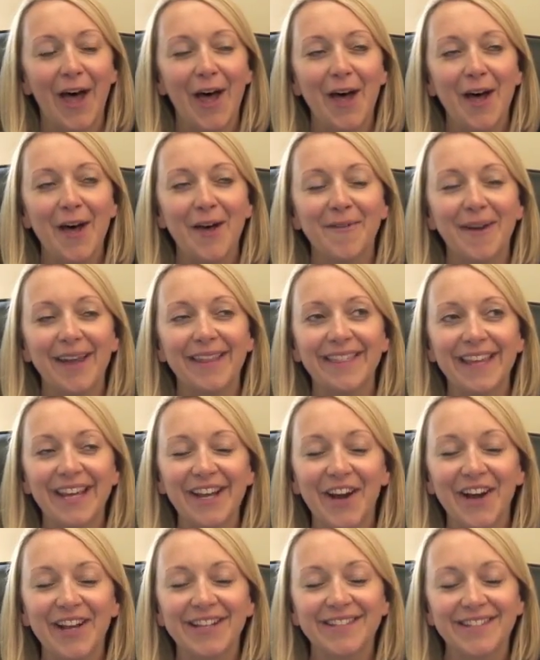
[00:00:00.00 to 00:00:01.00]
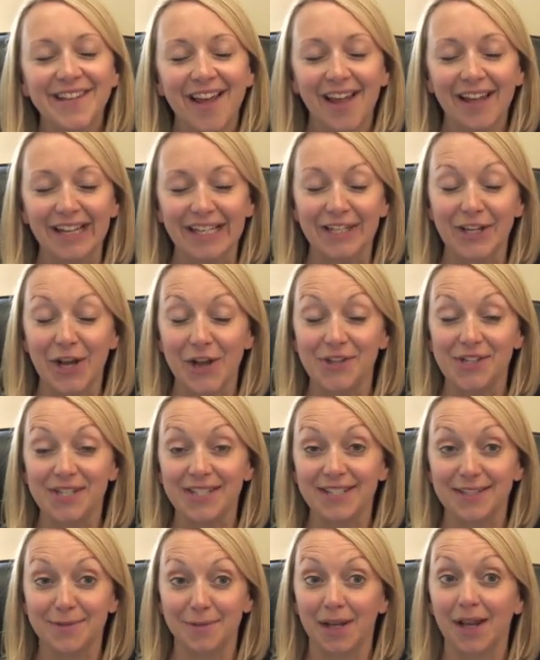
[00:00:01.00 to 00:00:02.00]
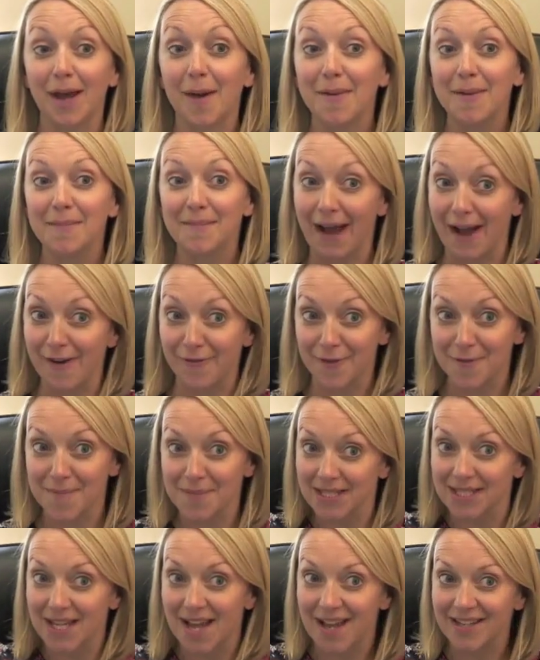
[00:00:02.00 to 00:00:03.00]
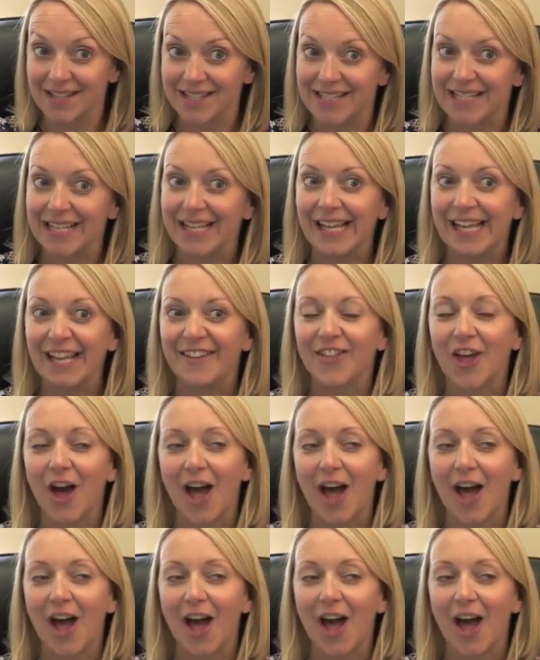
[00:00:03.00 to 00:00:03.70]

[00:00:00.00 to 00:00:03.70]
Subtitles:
I think I certainly noticed when coming back from maternity leave